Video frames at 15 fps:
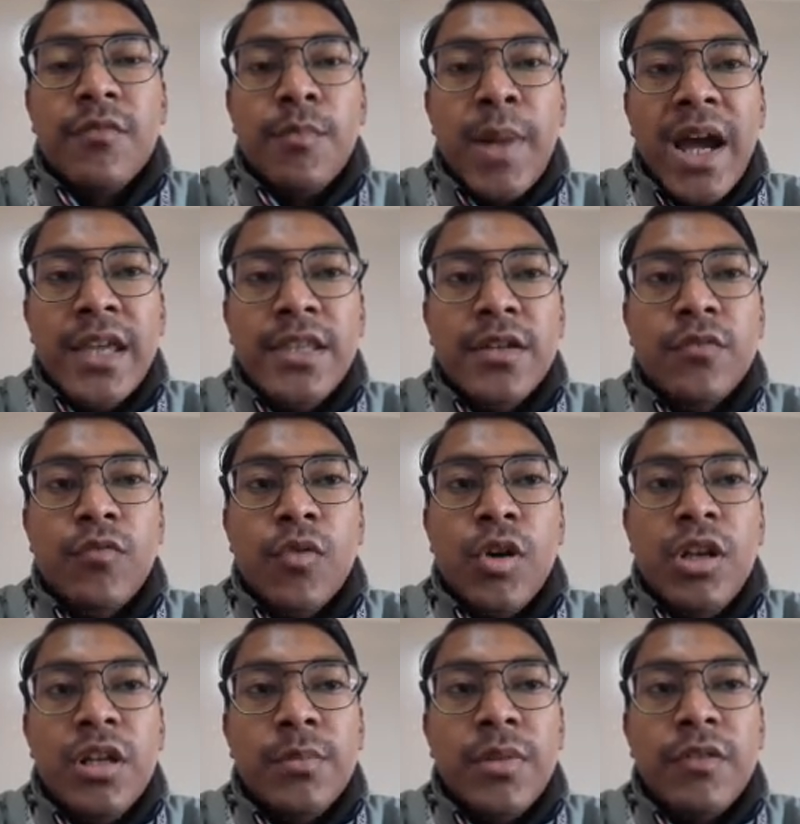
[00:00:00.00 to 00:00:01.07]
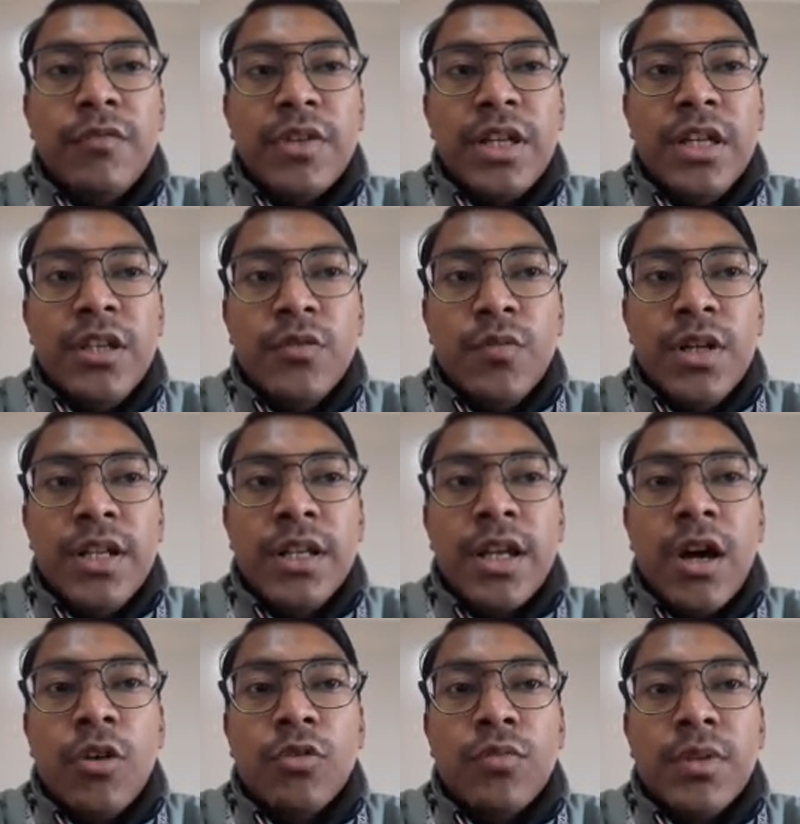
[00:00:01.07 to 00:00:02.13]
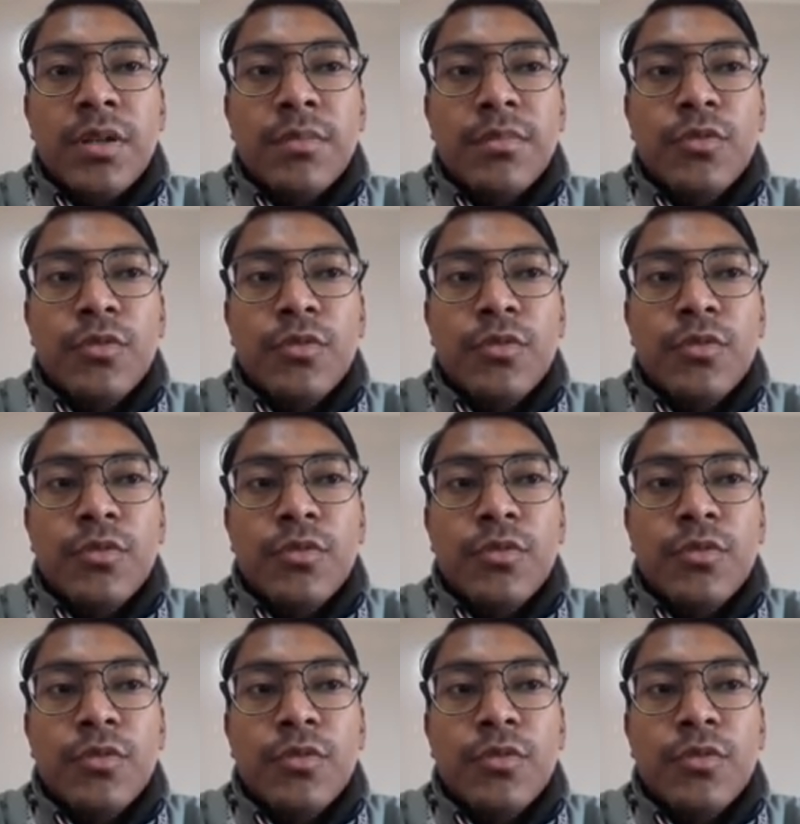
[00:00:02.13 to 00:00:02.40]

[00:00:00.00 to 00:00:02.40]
by the volume of inward and outward